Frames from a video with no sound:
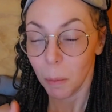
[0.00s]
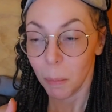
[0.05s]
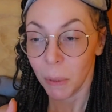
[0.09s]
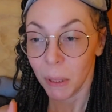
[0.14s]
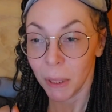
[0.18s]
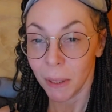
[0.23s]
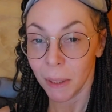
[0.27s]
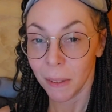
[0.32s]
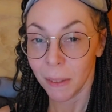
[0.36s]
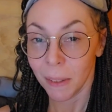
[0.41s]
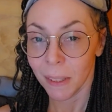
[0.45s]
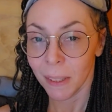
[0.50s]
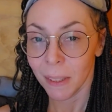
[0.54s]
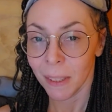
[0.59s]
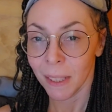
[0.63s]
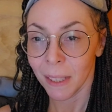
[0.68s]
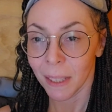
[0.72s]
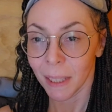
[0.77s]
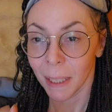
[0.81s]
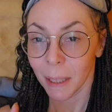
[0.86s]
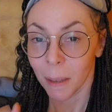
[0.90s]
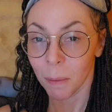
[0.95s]
But this is
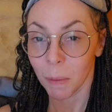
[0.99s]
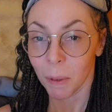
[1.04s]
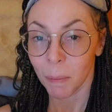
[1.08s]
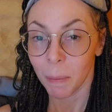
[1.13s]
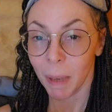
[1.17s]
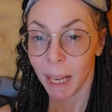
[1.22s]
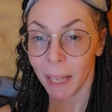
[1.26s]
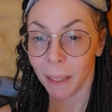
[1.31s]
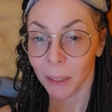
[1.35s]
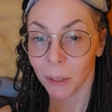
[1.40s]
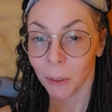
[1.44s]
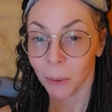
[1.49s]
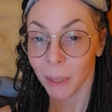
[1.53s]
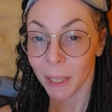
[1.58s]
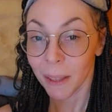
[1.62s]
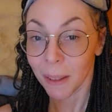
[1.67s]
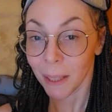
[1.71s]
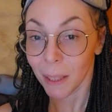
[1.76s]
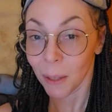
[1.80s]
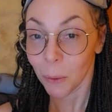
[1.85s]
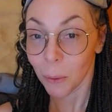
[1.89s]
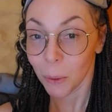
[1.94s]
it. It comes back to, I
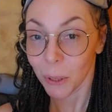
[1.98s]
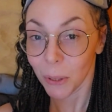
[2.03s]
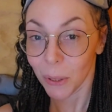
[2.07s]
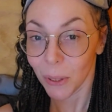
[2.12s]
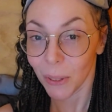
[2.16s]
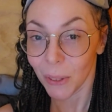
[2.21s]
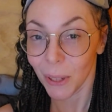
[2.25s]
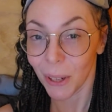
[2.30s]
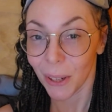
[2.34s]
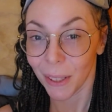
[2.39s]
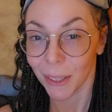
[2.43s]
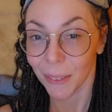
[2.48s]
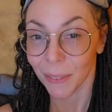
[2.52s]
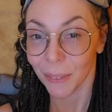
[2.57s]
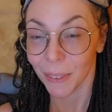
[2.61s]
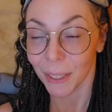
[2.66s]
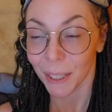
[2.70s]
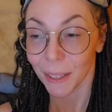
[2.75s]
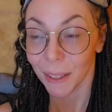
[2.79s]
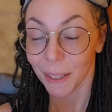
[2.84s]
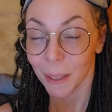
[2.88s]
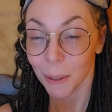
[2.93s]
think we're
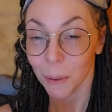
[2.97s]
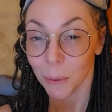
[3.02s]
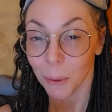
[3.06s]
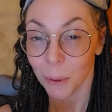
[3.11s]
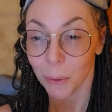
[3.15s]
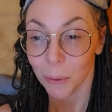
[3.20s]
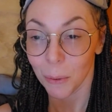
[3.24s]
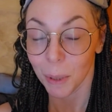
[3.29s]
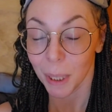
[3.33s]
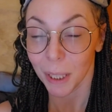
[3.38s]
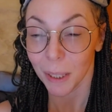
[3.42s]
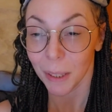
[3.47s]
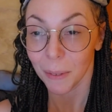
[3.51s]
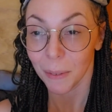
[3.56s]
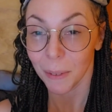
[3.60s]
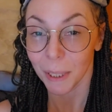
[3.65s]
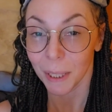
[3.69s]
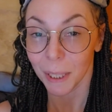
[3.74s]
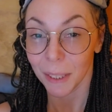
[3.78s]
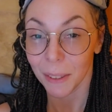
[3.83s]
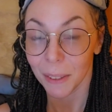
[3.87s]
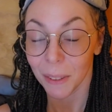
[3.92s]
starved. I think we're really,
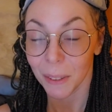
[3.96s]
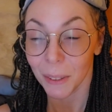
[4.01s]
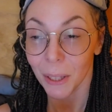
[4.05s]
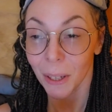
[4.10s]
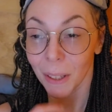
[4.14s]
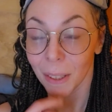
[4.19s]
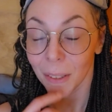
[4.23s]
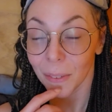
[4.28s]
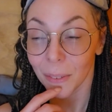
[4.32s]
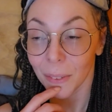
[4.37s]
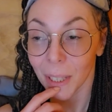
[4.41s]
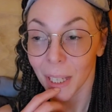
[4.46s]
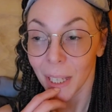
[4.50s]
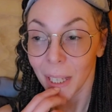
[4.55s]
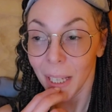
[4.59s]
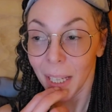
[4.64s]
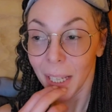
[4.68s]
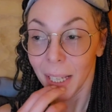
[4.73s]
really starved.